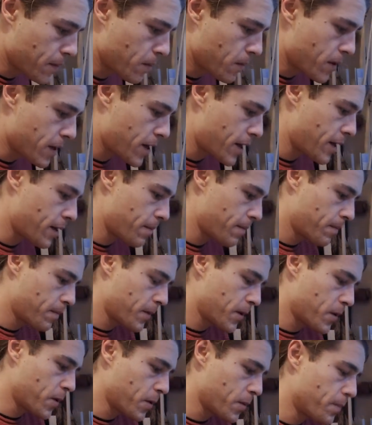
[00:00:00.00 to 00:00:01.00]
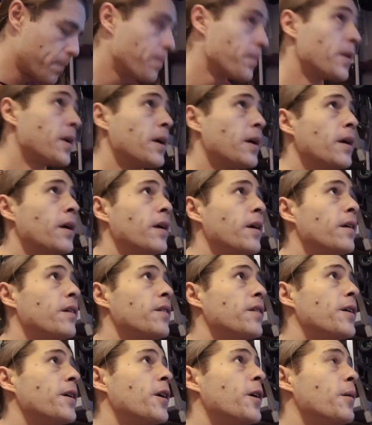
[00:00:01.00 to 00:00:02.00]
Okay, cool.
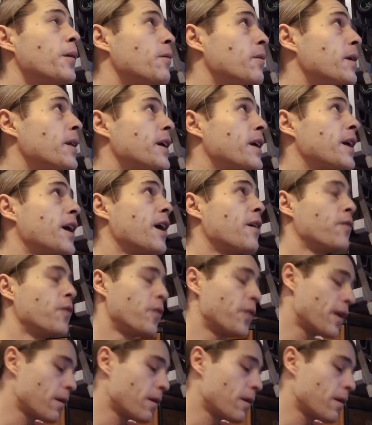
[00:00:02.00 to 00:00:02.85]
So you got to be really careful.